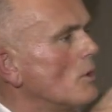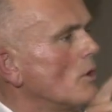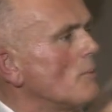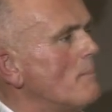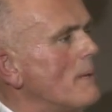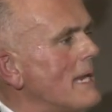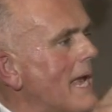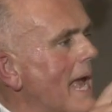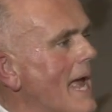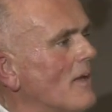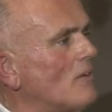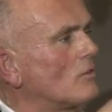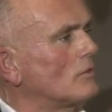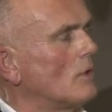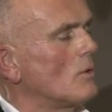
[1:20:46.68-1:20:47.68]
will be
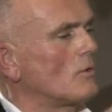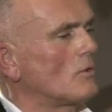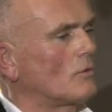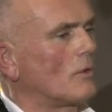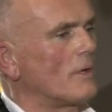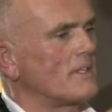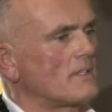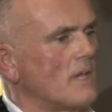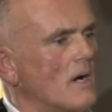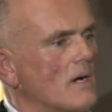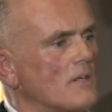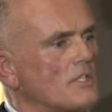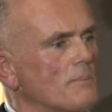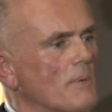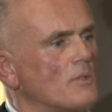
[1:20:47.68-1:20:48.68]
as Rolls-Royce
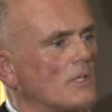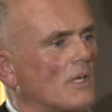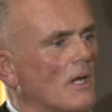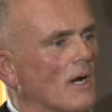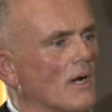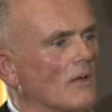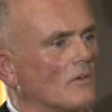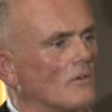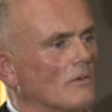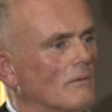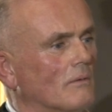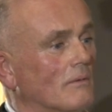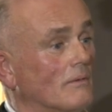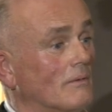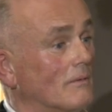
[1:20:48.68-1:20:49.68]
are to motor cars.
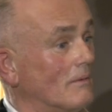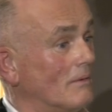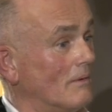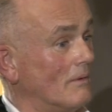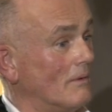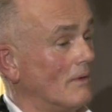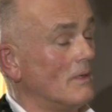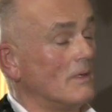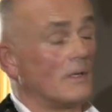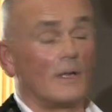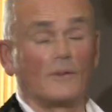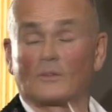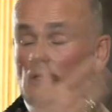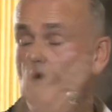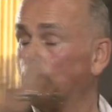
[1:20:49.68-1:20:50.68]

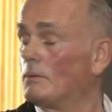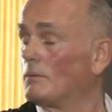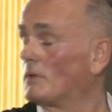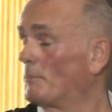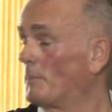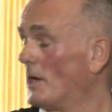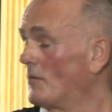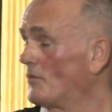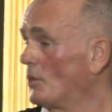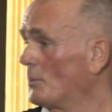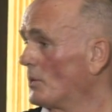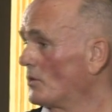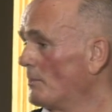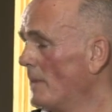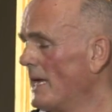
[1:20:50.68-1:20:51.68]
And so the perfume
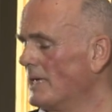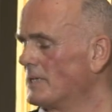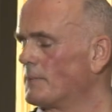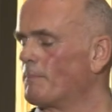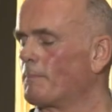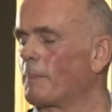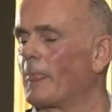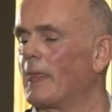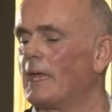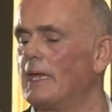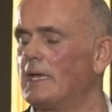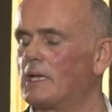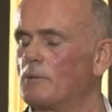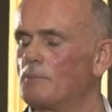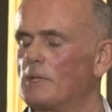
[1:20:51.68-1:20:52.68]
was made.
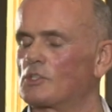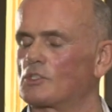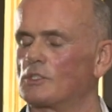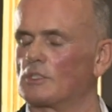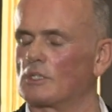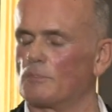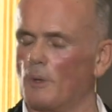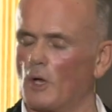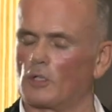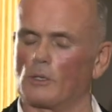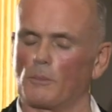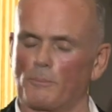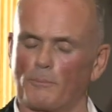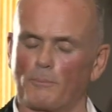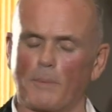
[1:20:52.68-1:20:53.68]
He commissioned the
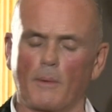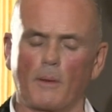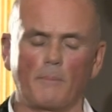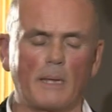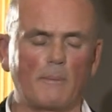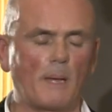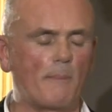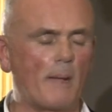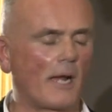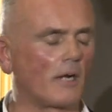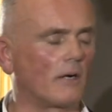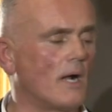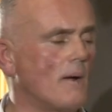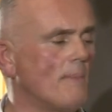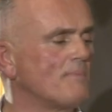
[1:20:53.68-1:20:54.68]
bottle uh, made by
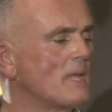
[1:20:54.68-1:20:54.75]
Baccarat,